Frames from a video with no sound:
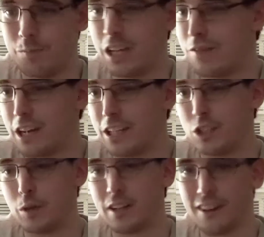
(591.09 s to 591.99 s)
may have not
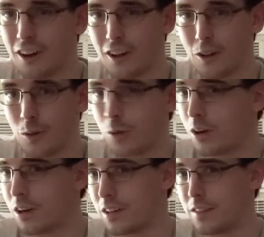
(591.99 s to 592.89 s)
enjoyed at all
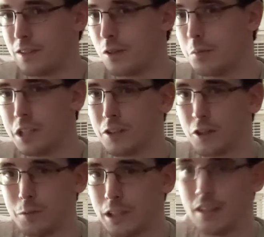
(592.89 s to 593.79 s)
or only a
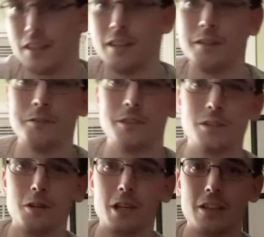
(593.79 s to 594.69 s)
little bit.
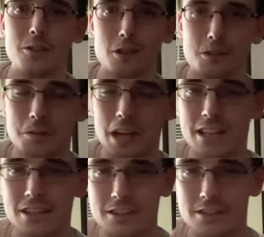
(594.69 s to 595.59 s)
So like there's also
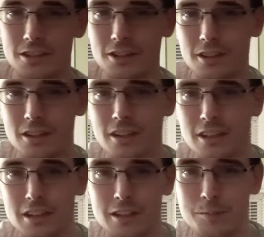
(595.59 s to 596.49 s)
that to consider.
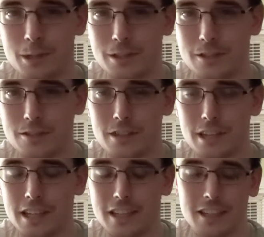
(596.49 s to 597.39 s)
But just
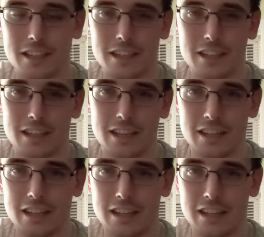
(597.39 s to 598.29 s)
like
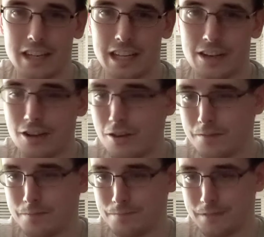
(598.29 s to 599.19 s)
I don't know.
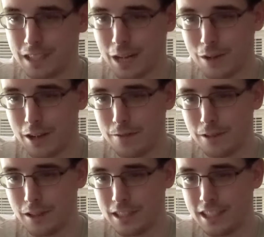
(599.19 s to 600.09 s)
I'm at a
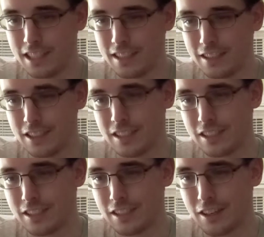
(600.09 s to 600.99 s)
very
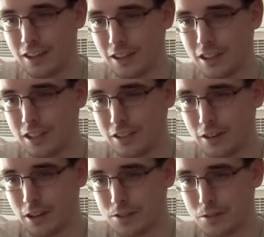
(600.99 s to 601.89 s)
hard
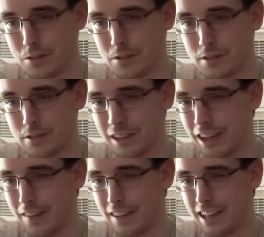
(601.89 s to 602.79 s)
crossroads.
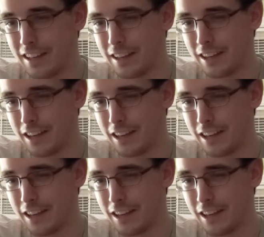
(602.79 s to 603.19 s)
I mean,